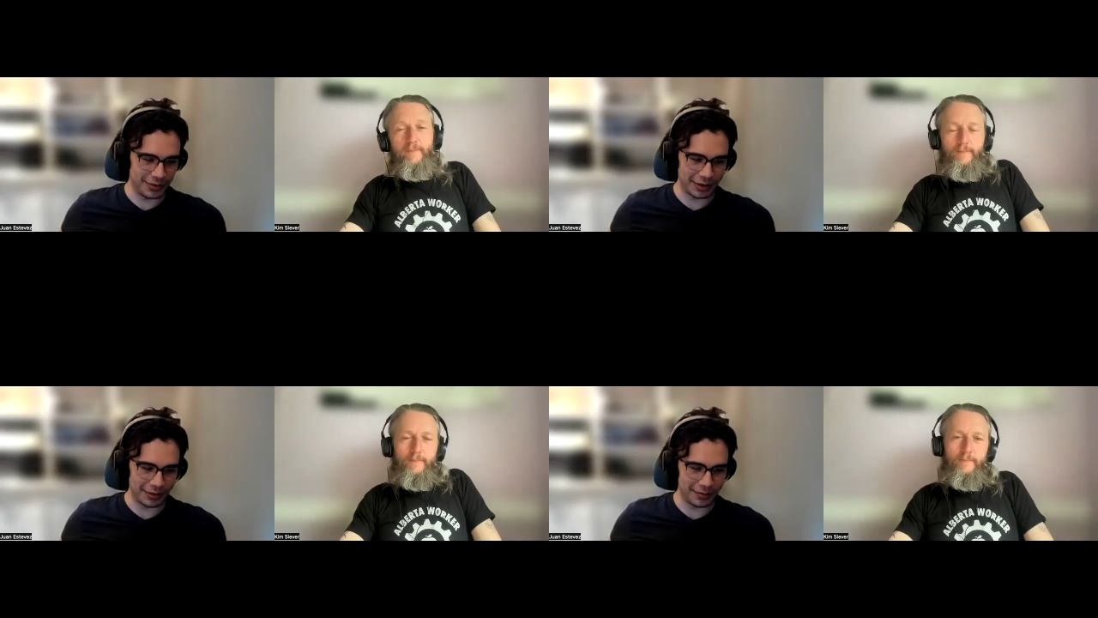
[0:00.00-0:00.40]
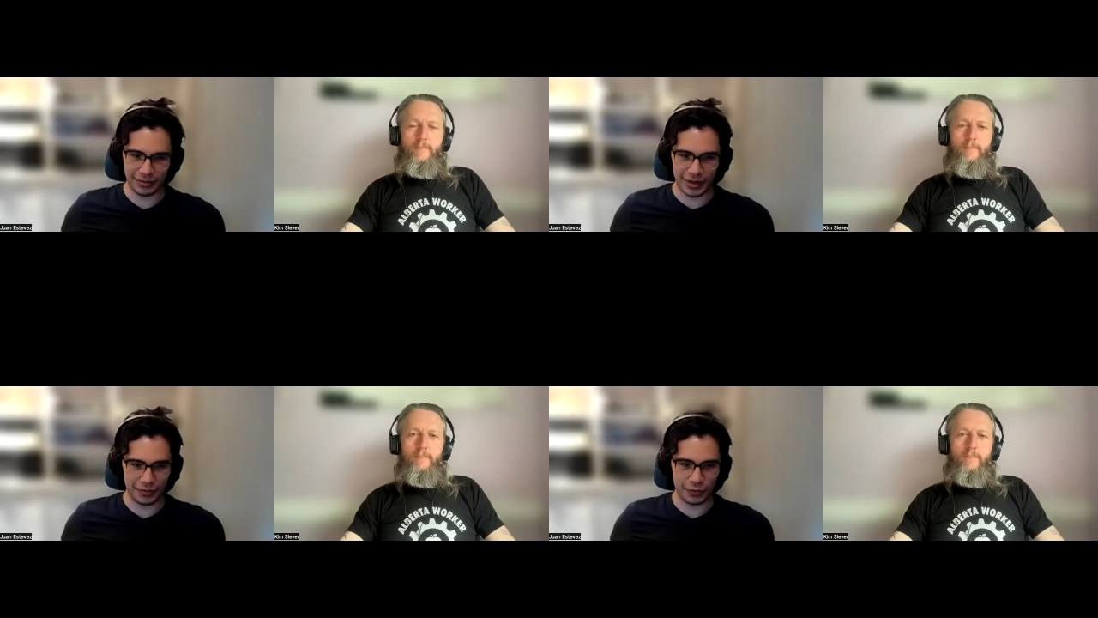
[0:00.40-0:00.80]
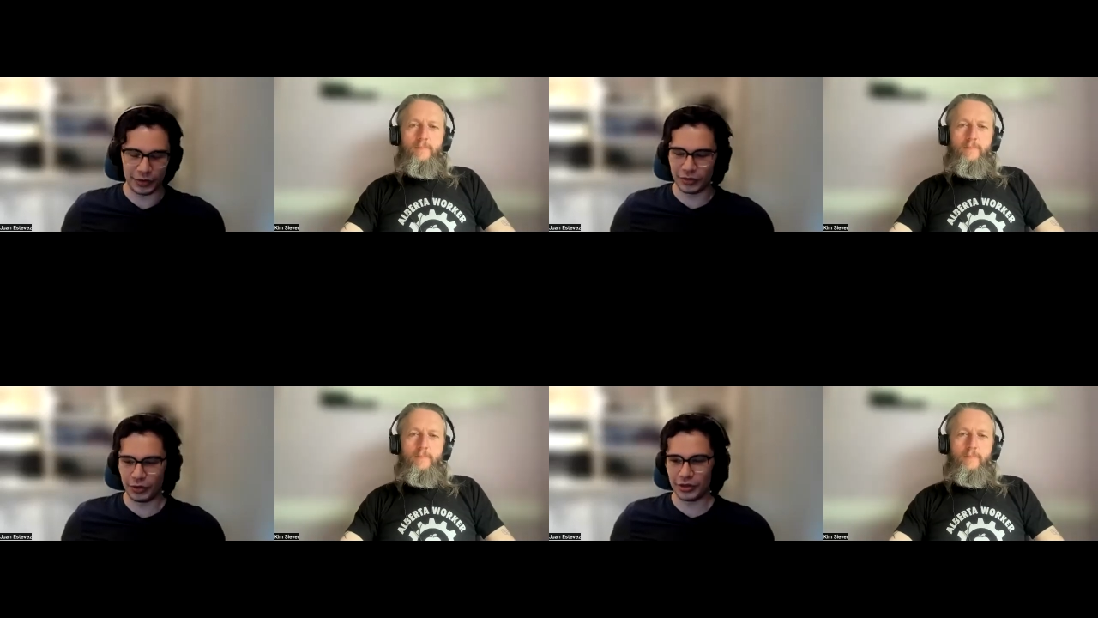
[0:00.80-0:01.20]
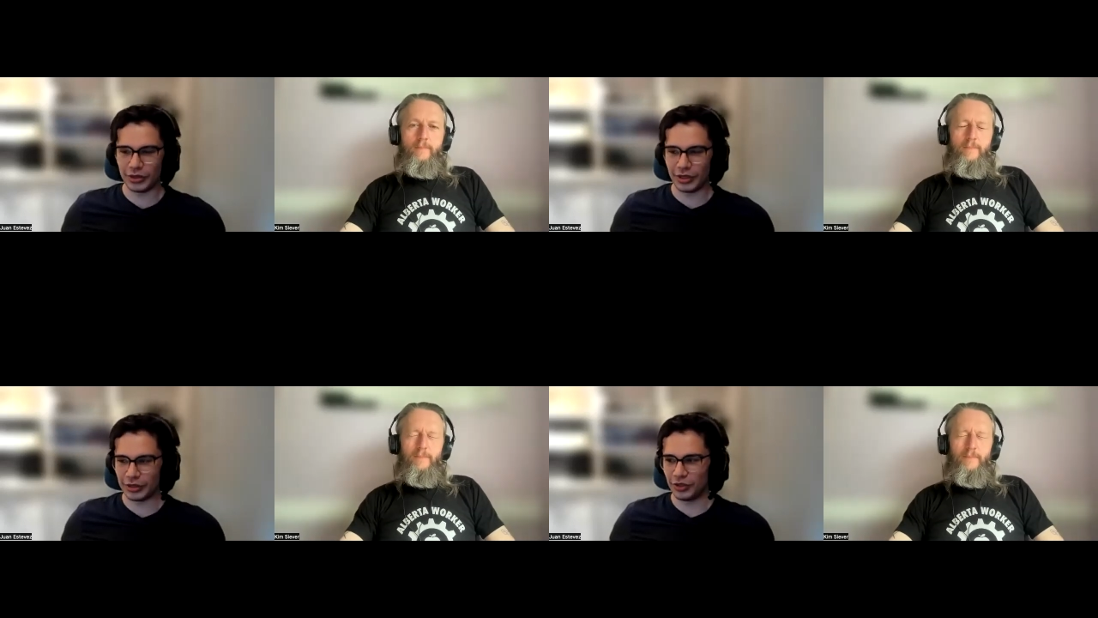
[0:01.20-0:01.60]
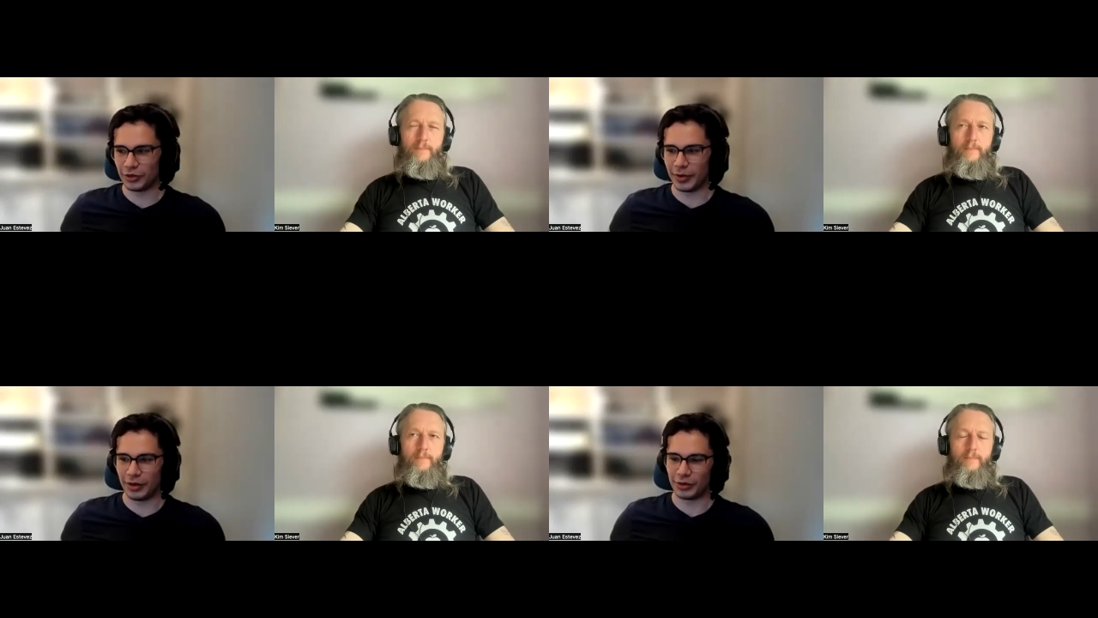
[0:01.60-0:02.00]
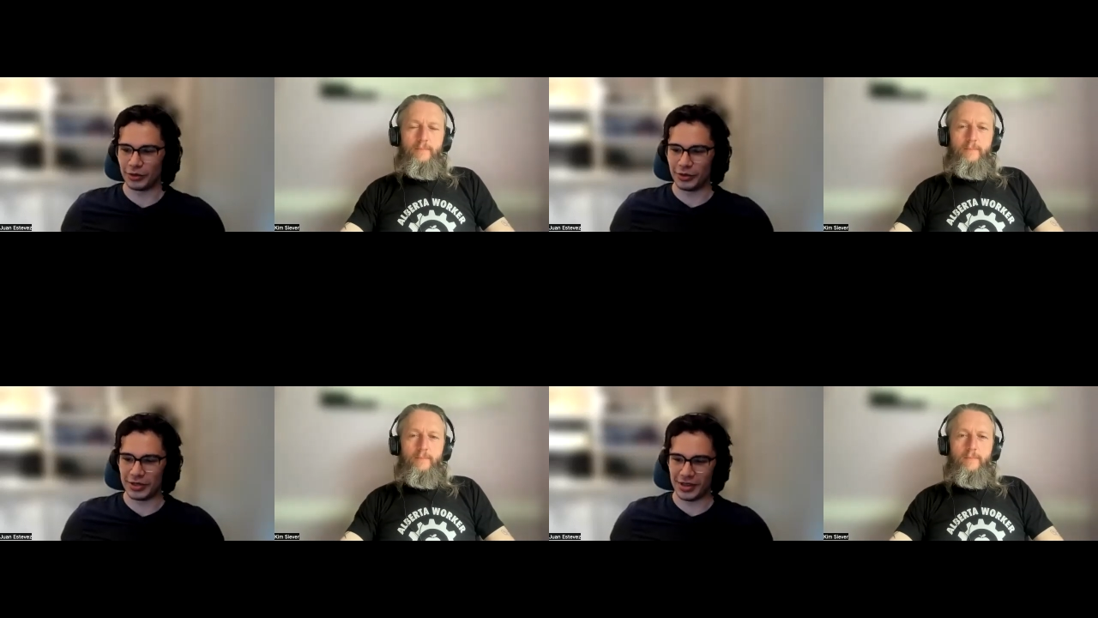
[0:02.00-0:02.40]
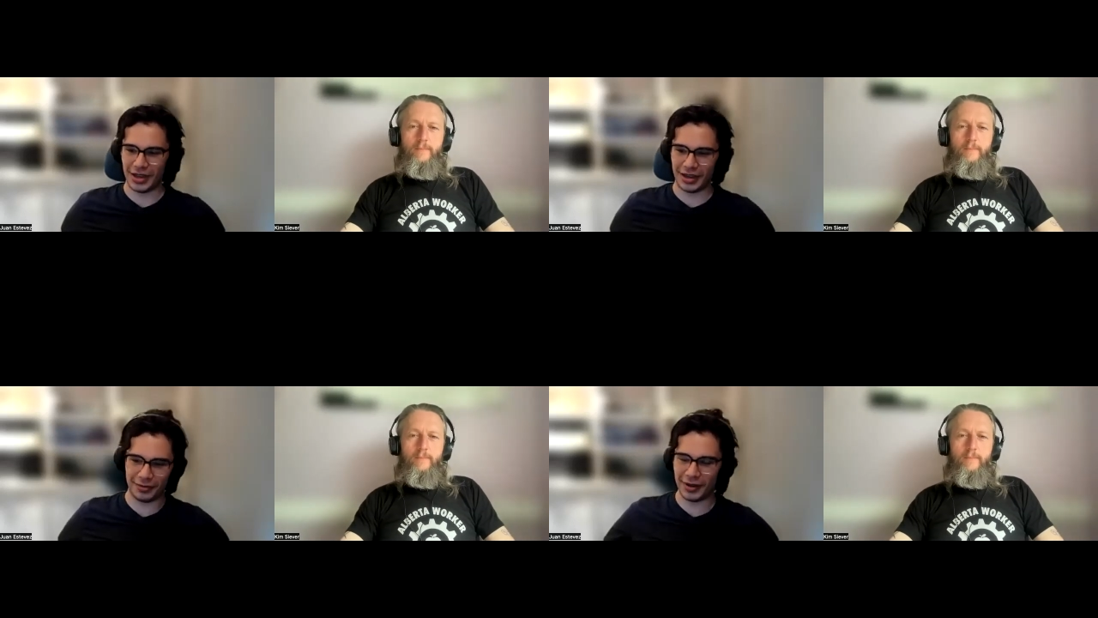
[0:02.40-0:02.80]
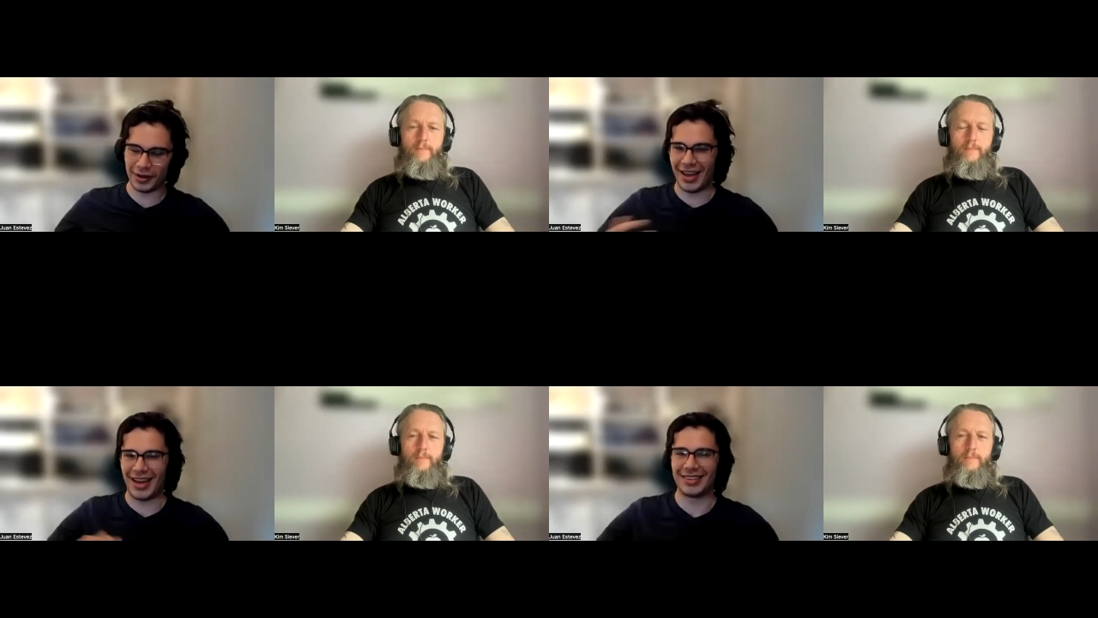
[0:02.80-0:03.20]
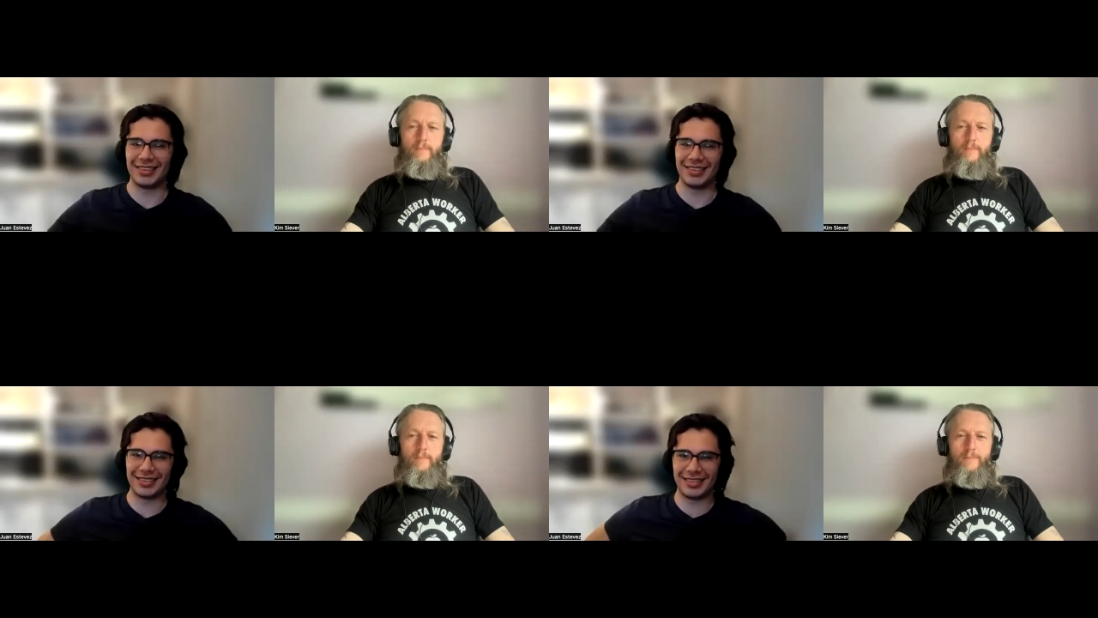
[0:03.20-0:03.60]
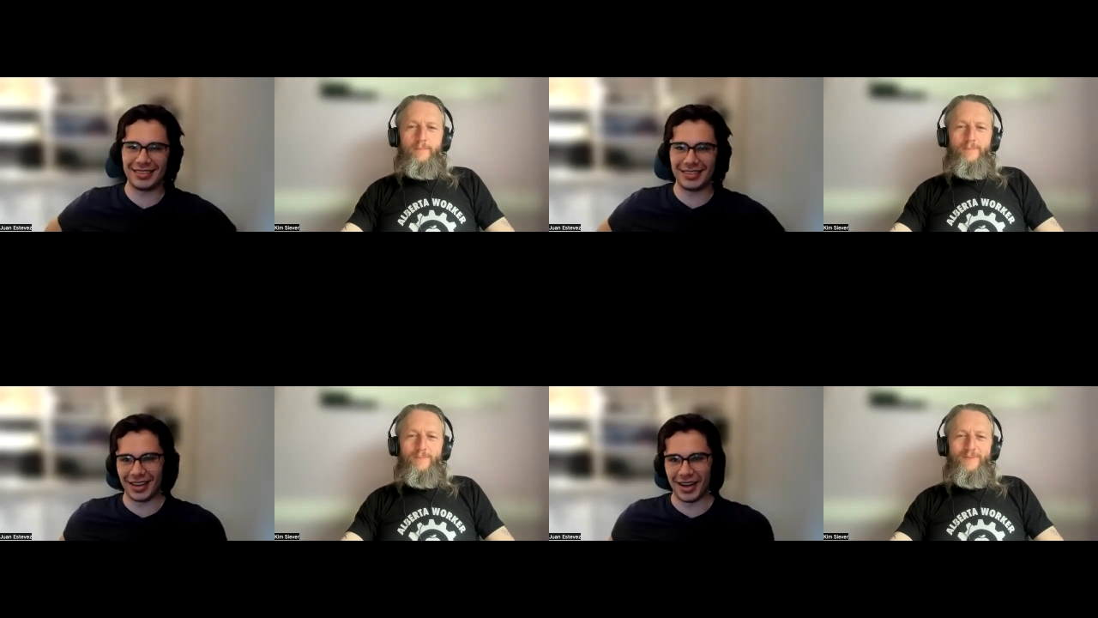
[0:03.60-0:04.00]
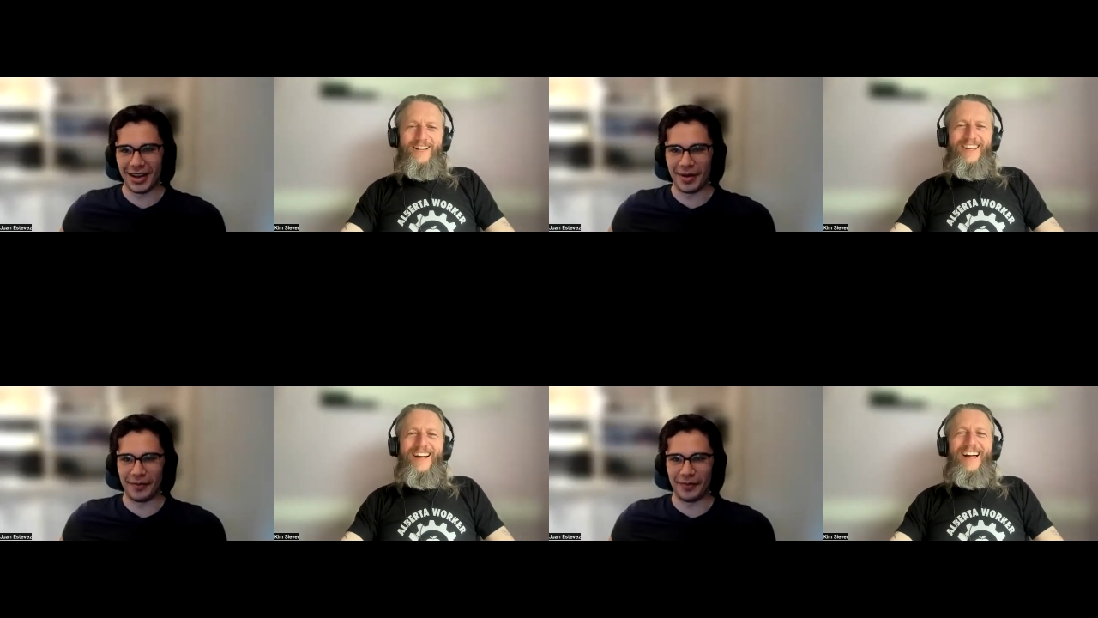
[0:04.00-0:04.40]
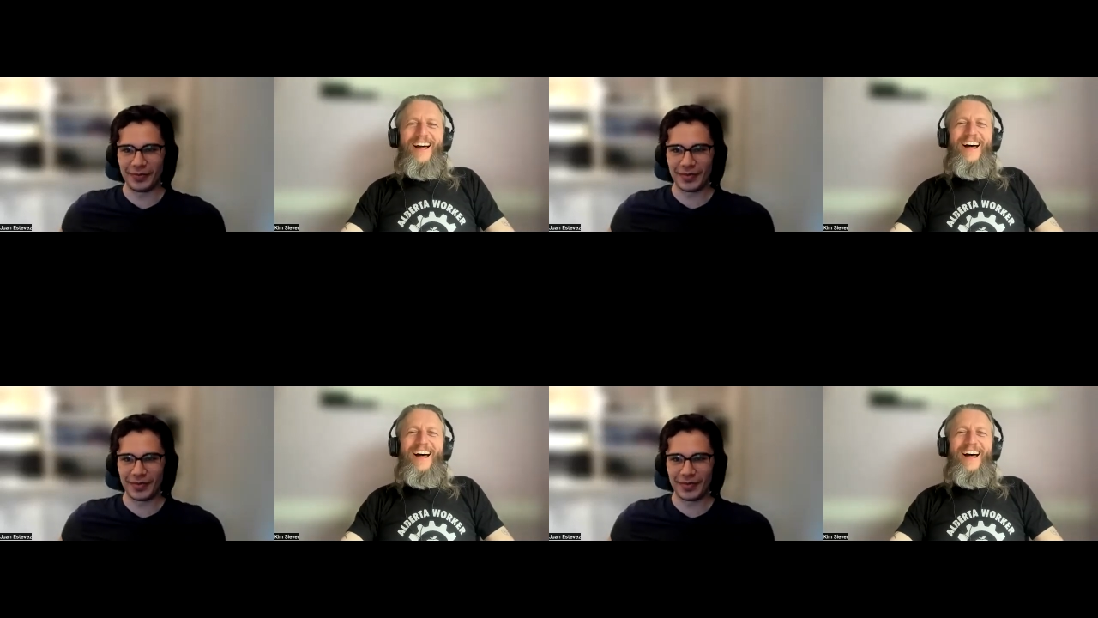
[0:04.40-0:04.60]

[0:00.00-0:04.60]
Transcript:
Speaker 1: like left wing social issues, but it was always like fuck taxes. Um,